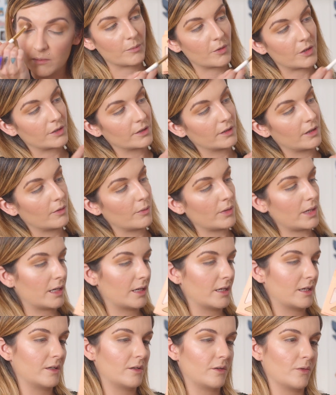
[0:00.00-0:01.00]
I'm gonna go
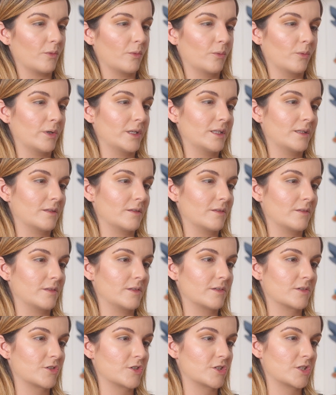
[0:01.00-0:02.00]
in with
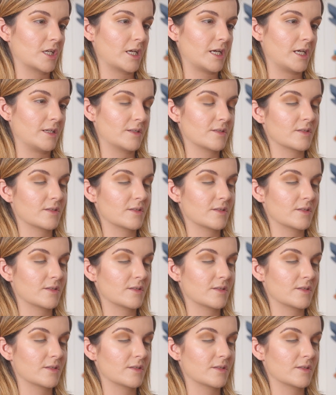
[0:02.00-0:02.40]
the shade